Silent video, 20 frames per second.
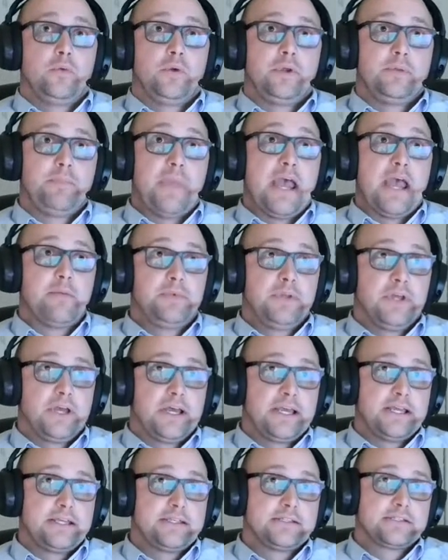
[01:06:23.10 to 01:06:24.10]

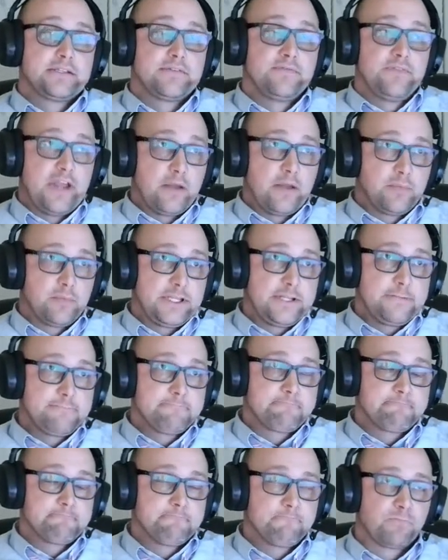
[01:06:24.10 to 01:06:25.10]
baptized a family
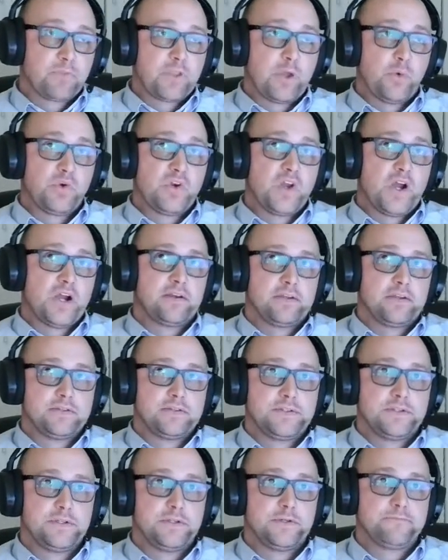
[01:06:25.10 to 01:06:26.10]
that we knocked
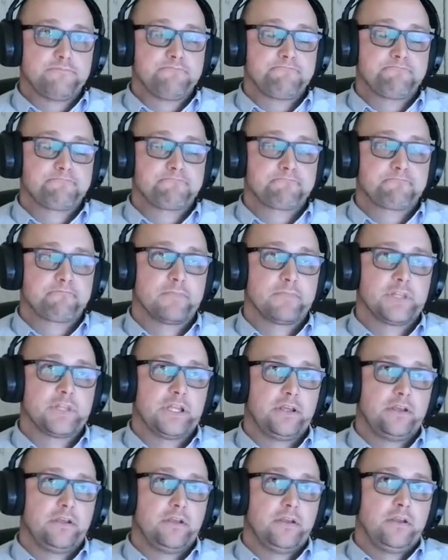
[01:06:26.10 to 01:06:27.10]
into,
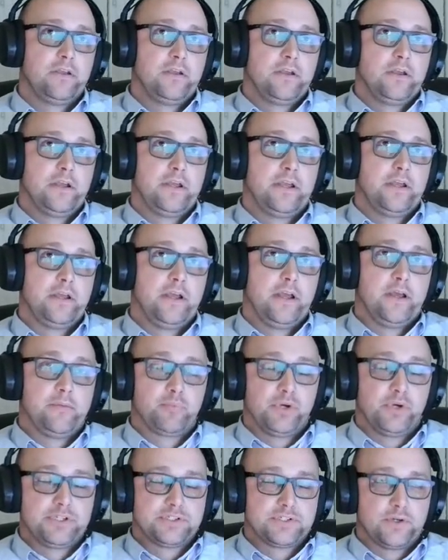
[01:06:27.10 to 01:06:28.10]
a
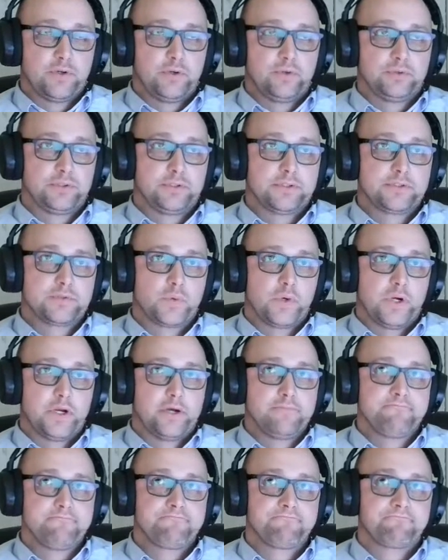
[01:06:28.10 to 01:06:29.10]
priesthood holder as
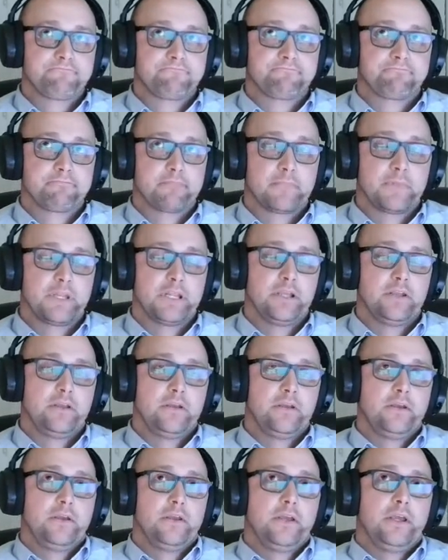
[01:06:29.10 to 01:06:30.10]
well.
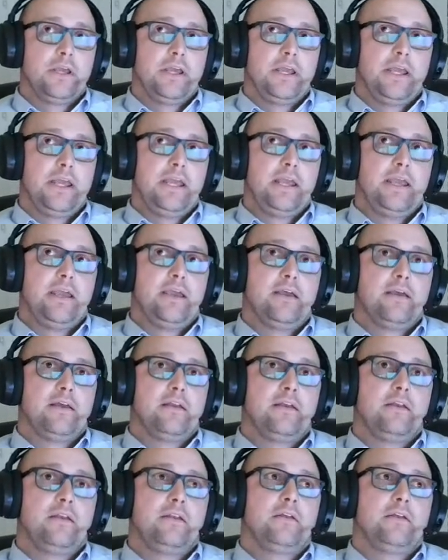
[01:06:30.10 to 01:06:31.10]

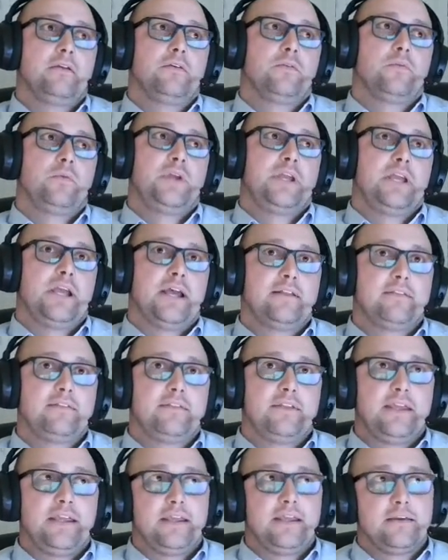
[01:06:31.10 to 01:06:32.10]
And we got
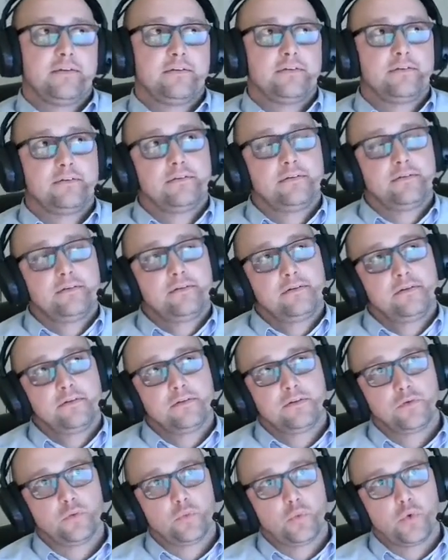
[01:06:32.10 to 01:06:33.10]
the
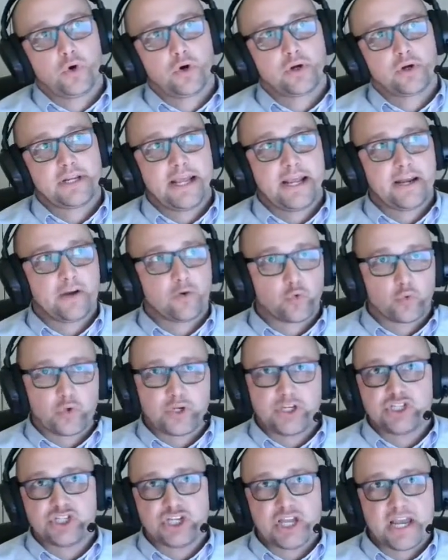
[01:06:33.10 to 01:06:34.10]
ward kind of
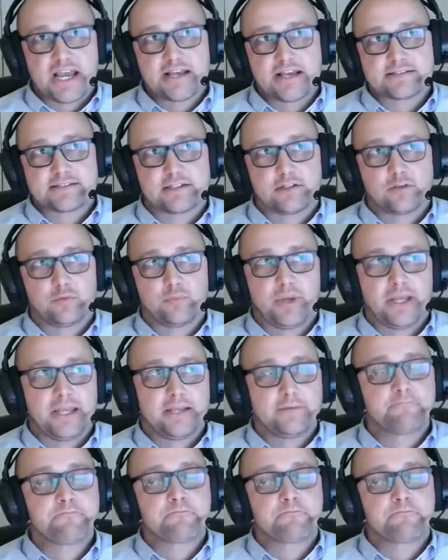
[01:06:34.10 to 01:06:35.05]
rejazzed a little bit.